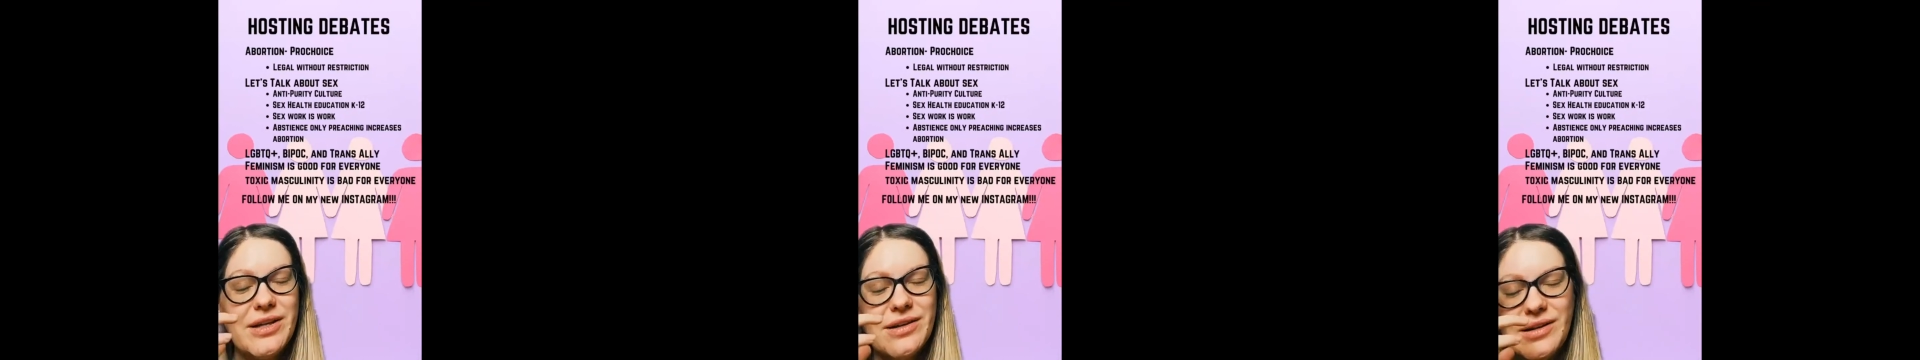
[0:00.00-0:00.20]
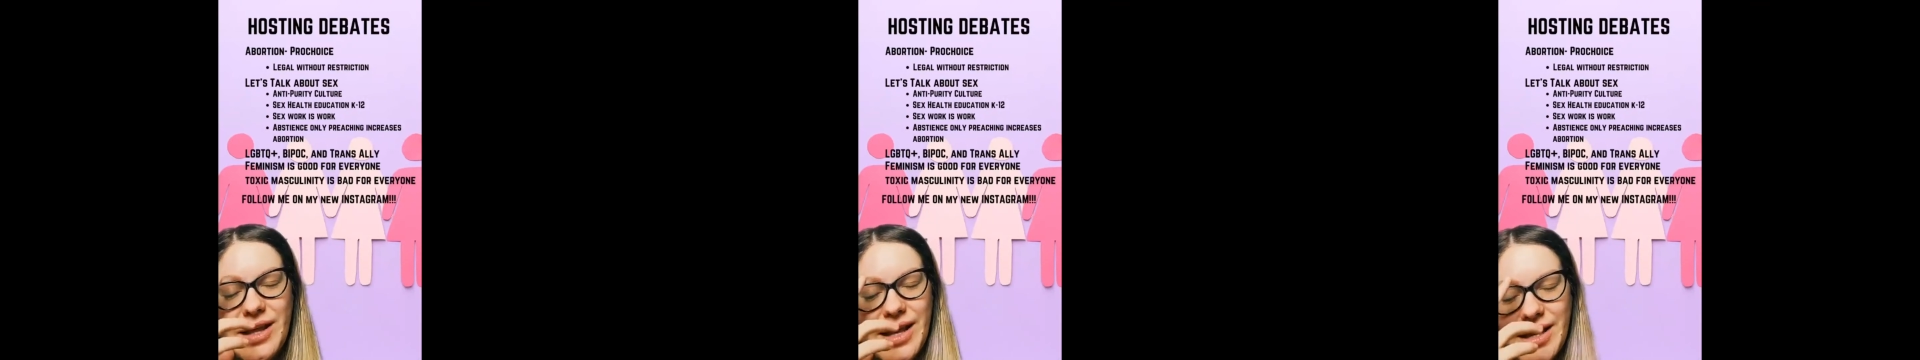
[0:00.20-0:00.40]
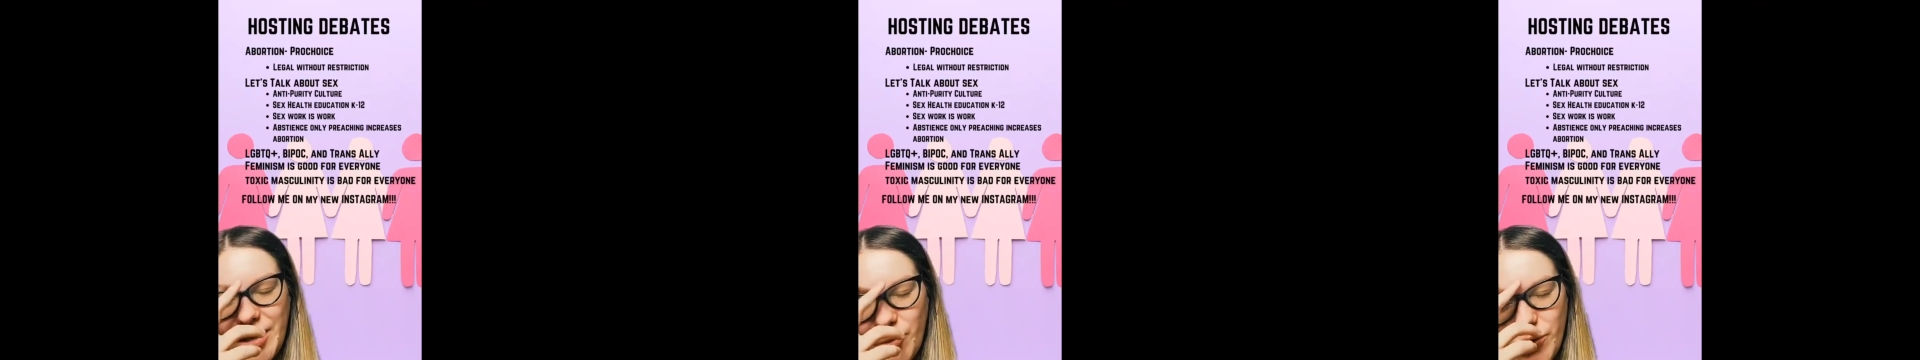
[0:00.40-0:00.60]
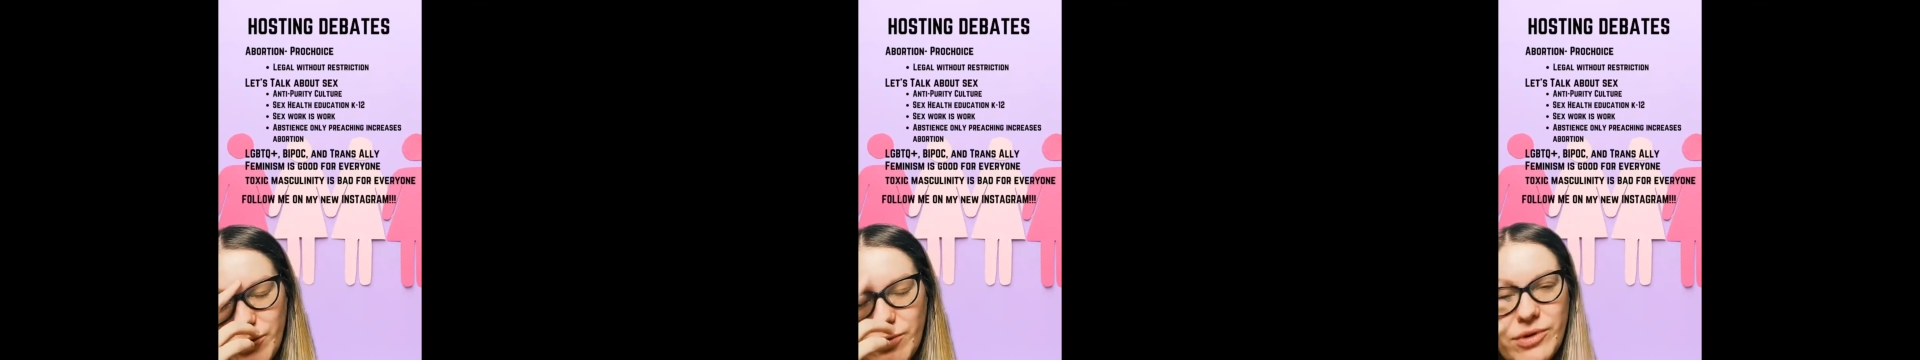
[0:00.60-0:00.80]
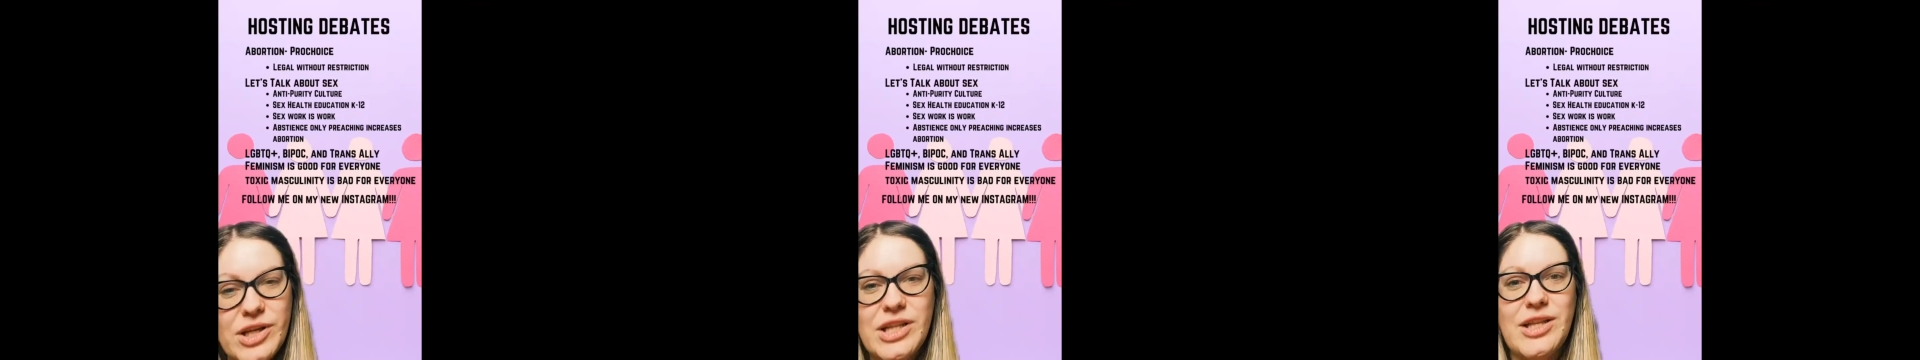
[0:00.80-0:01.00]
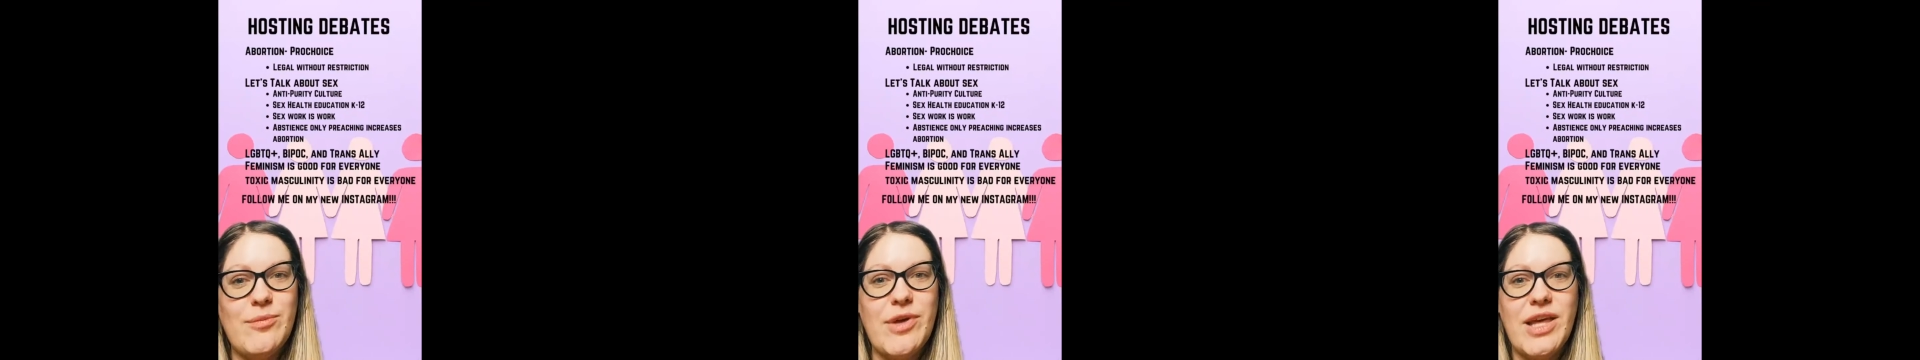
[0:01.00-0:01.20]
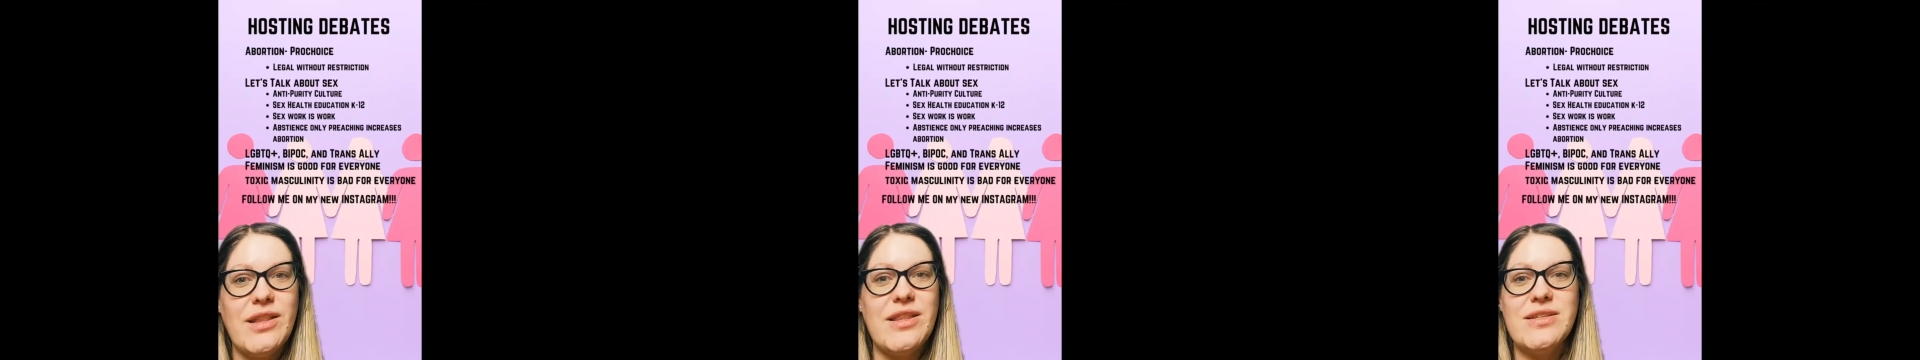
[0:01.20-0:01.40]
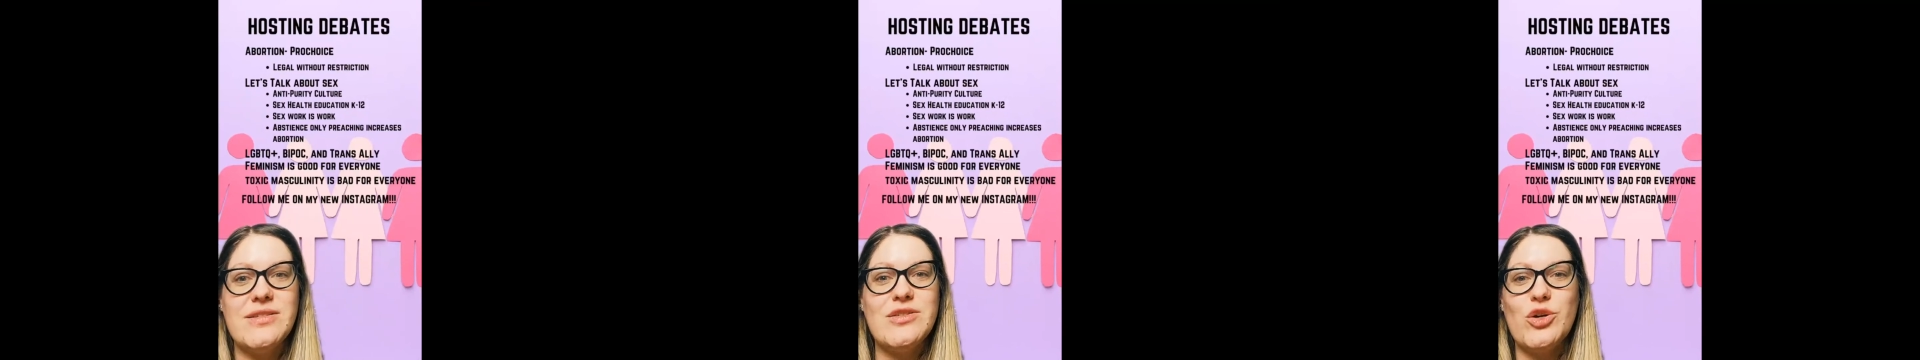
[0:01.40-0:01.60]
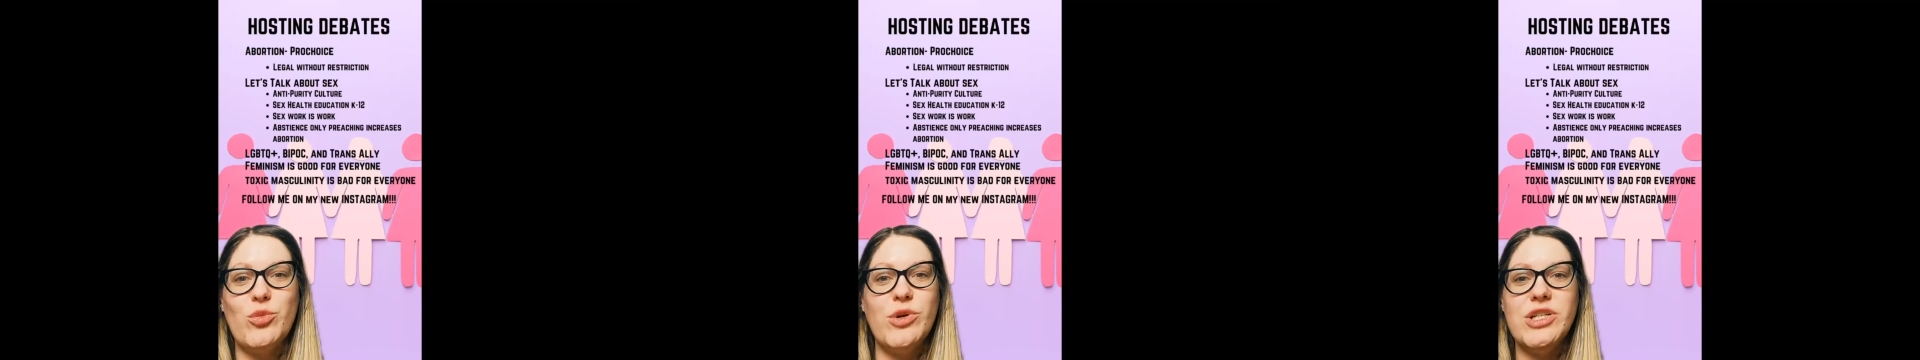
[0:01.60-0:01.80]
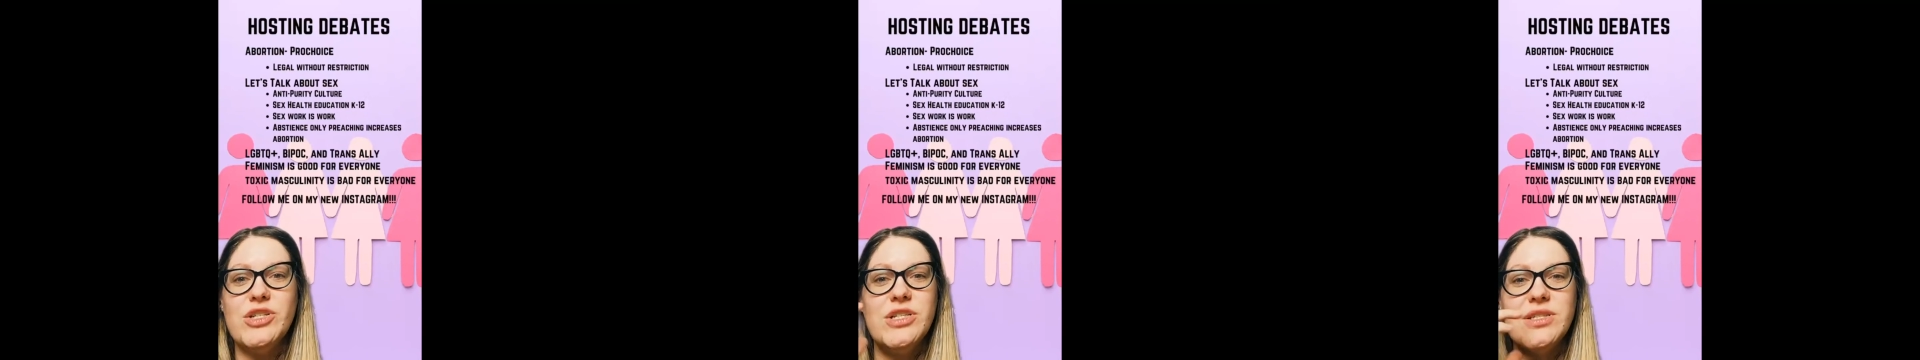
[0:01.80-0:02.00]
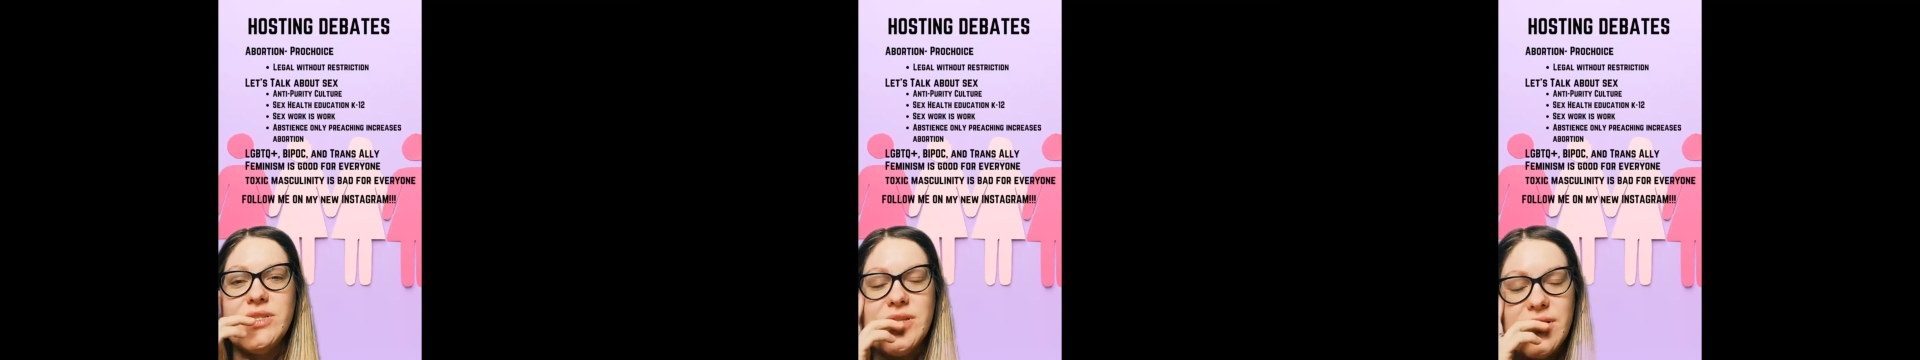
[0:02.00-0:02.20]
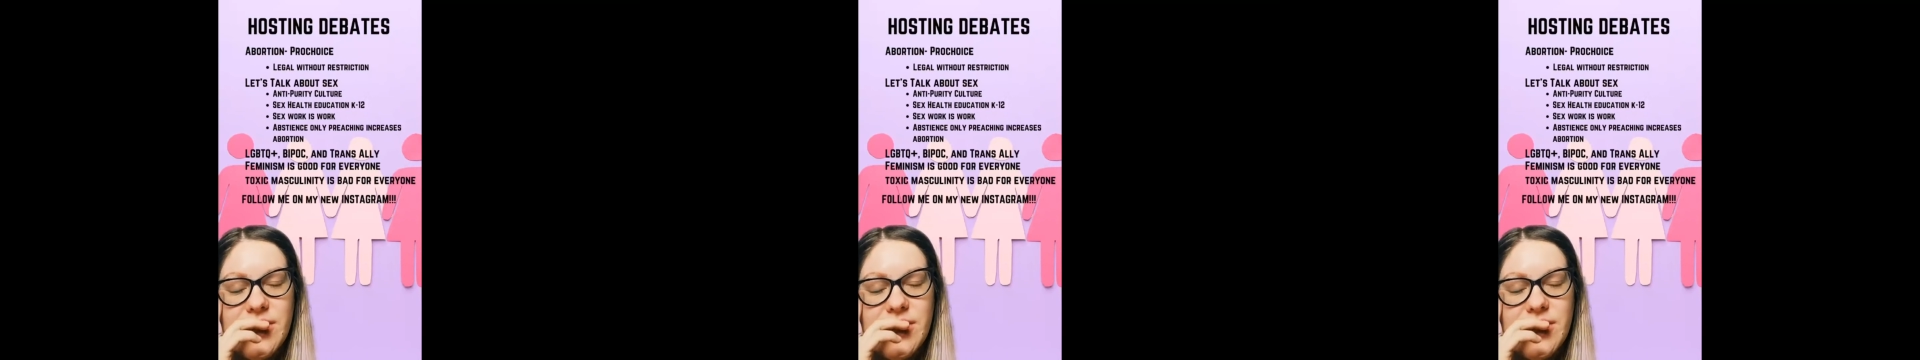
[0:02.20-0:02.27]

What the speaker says: Like, it would really make this so much easier.